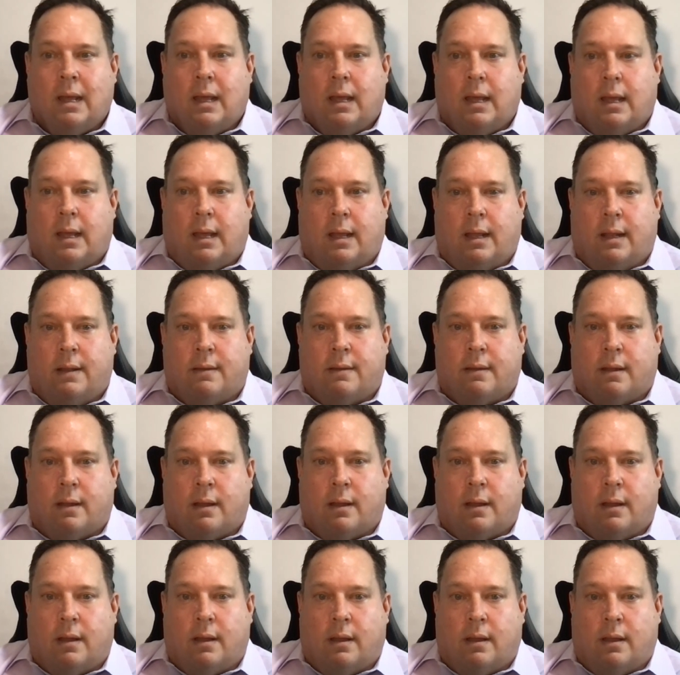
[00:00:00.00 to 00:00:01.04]
and
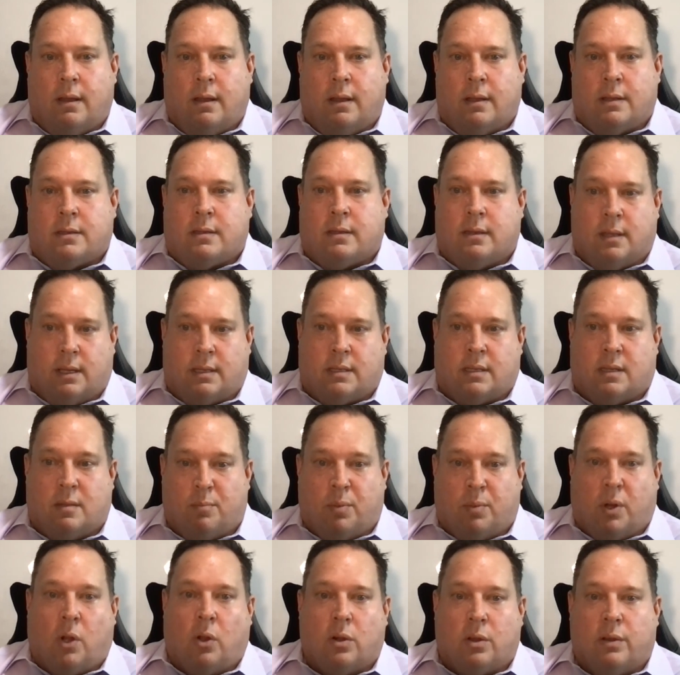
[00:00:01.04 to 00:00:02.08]
that's the
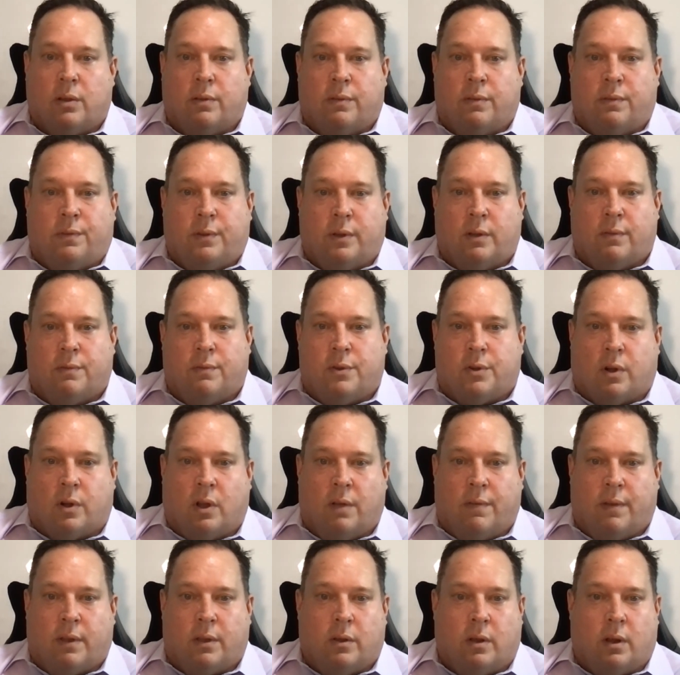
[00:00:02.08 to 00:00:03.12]
bulk of
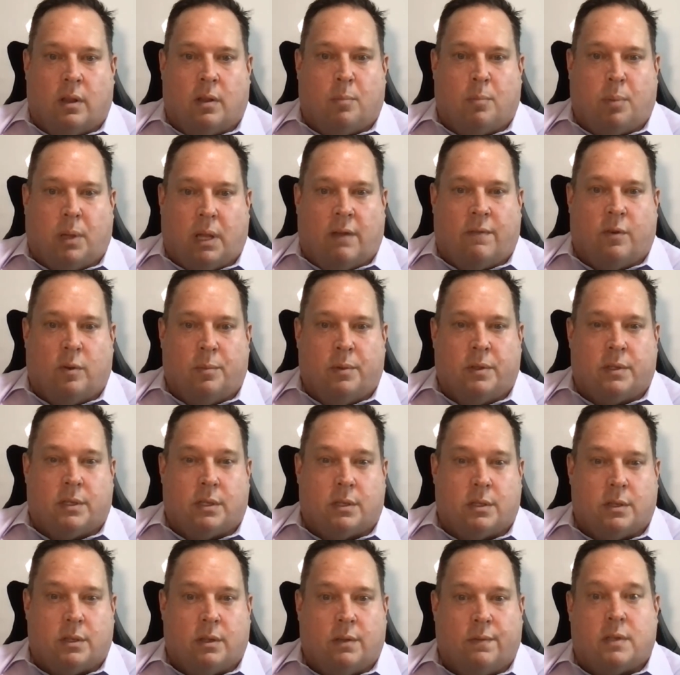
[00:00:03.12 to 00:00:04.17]
driving kind of the platform as
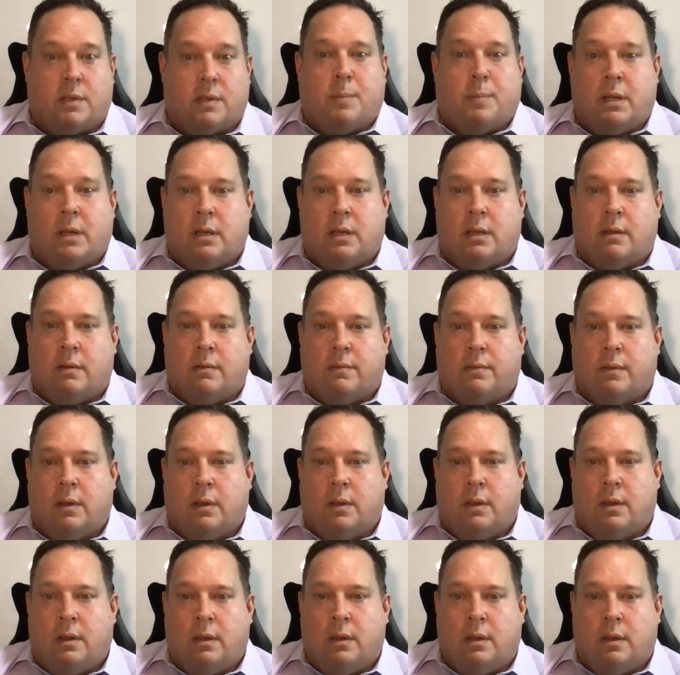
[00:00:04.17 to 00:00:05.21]
a service spending
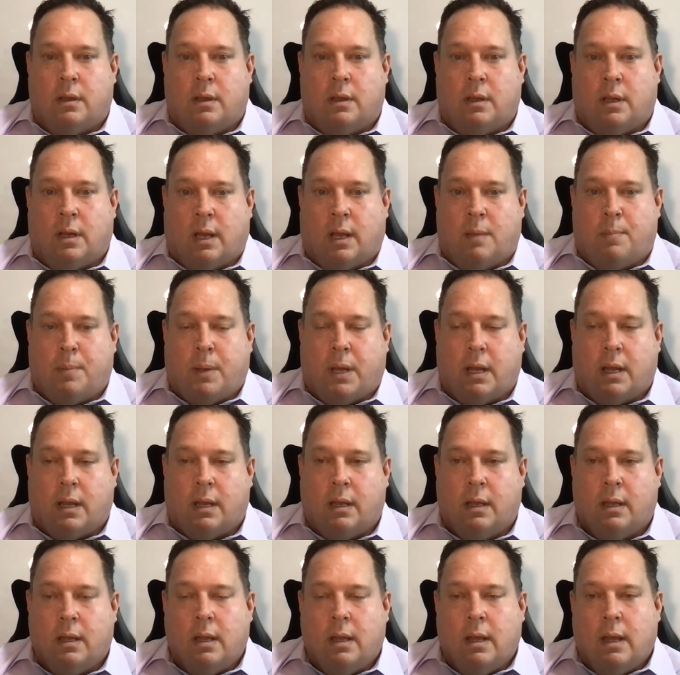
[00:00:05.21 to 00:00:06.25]
in APAC.